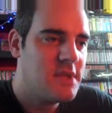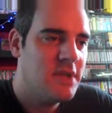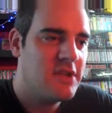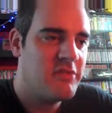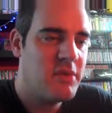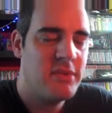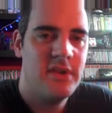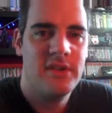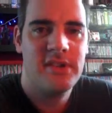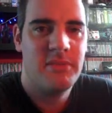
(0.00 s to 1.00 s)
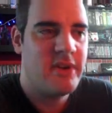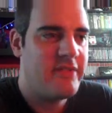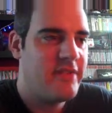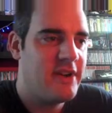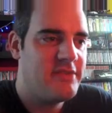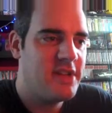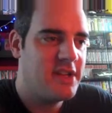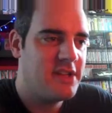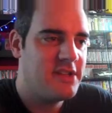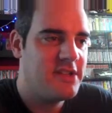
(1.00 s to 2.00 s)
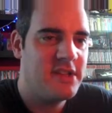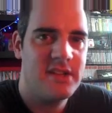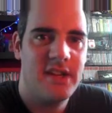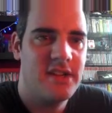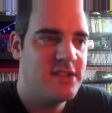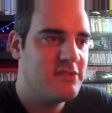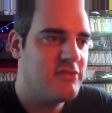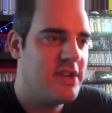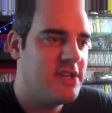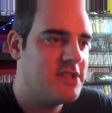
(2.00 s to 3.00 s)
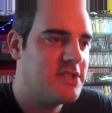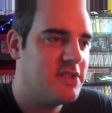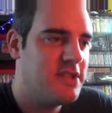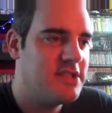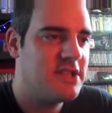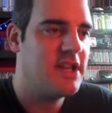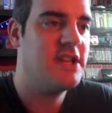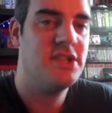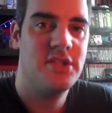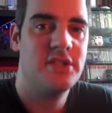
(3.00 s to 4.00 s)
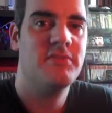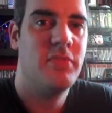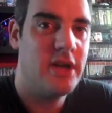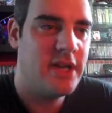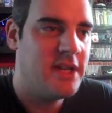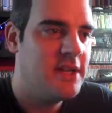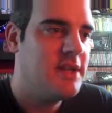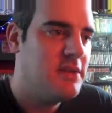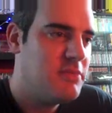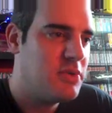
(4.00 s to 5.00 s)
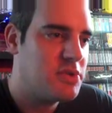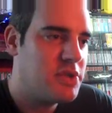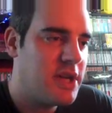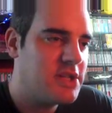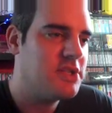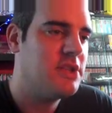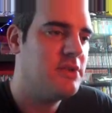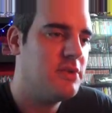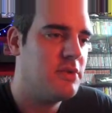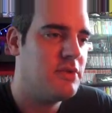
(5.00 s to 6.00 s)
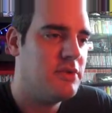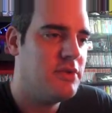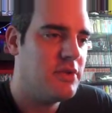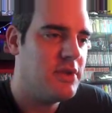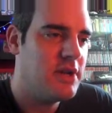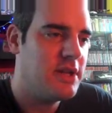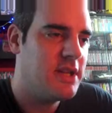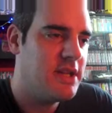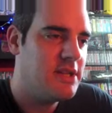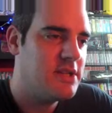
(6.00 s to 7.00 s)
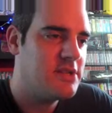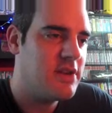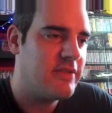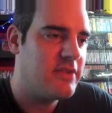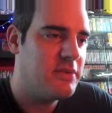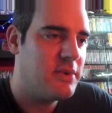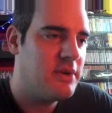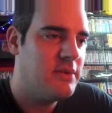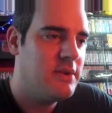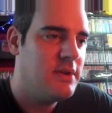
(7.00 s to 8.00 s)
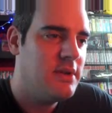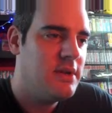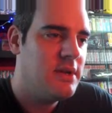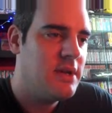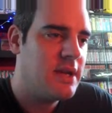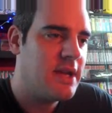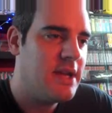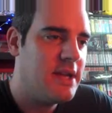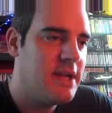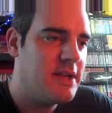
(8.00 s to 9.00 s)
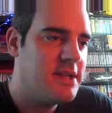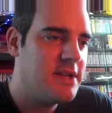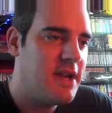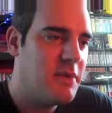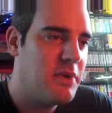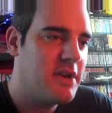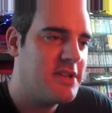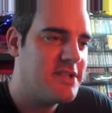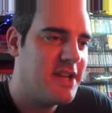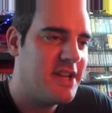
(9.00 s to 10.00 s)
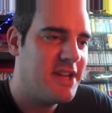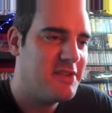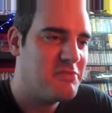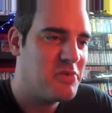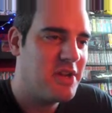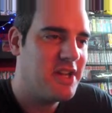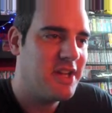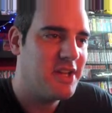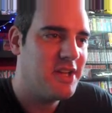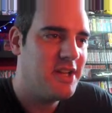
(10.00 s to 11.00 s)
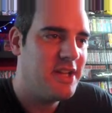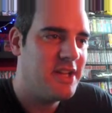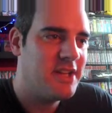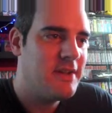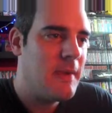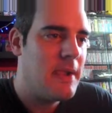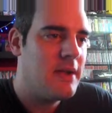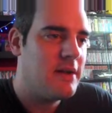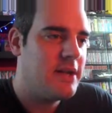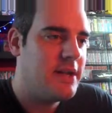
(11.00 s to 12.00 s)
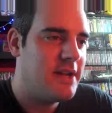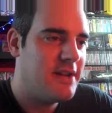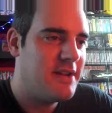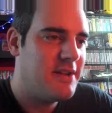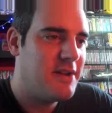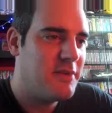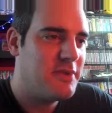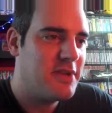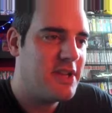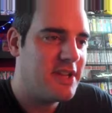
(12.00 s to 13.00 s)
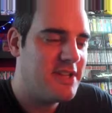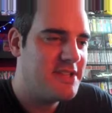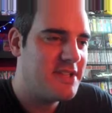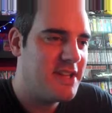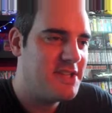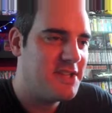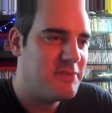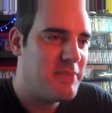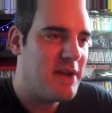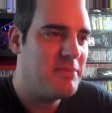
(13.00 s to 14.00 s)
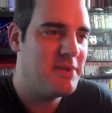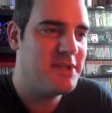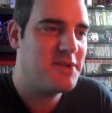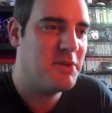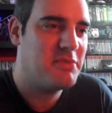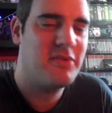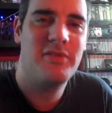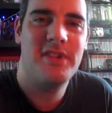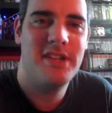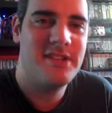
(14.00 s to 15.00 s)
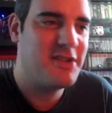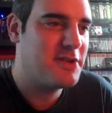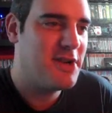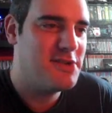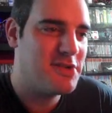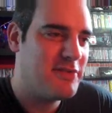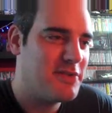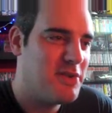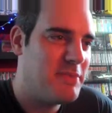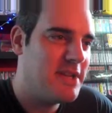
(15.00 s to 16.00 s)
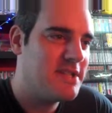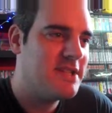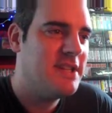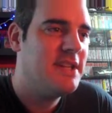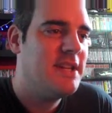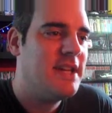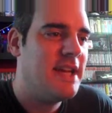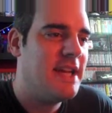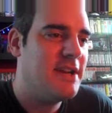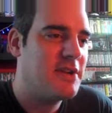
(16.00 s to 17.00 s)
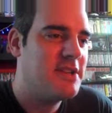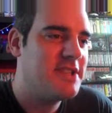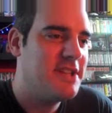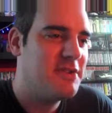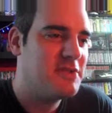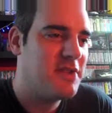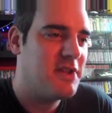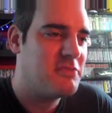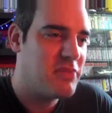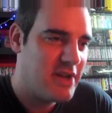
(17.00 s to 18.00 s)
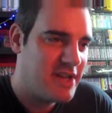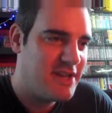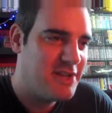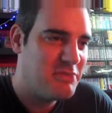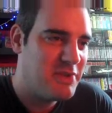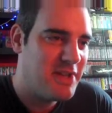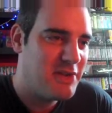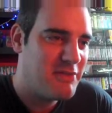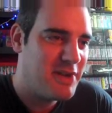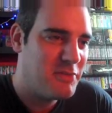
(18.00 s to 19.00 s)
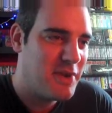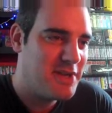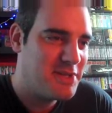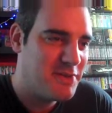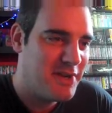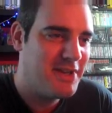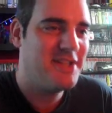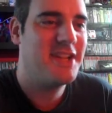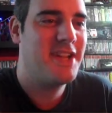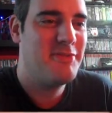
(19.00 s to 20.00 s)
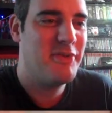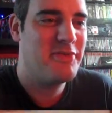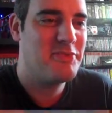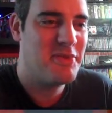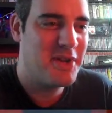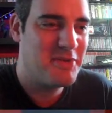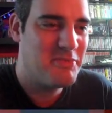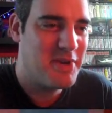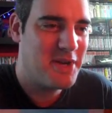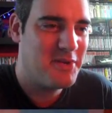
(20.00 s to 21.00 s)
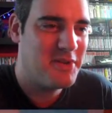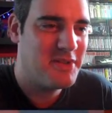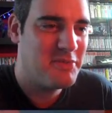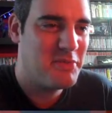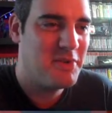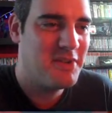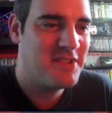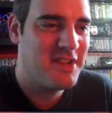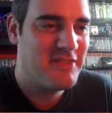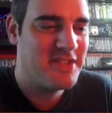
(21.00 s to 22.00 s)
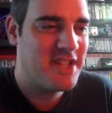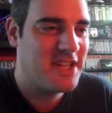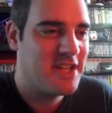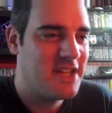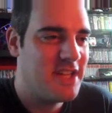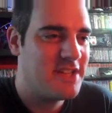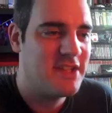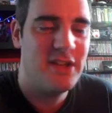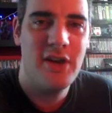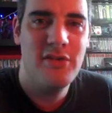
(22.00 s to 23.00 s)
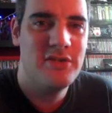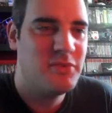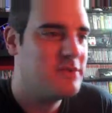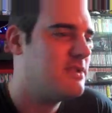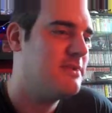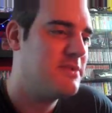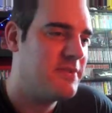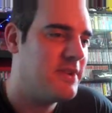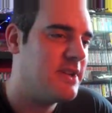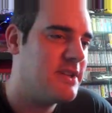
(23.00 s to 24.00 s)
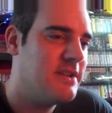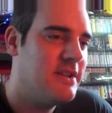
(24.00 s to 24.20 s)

So I've probably lost about 5 seconds, 6 seconds already just on this stage, just by poor traction or not knowing the track very well. Again here, I didn't know how well I could take it. I was braking early, and I was looking at this stage at the map at the top, because obviously there's no co-driver comments, and I could see I was braking a little bit there already, way too early, then came off the brake and back on, so I probably lost another second there. So loads more time to find,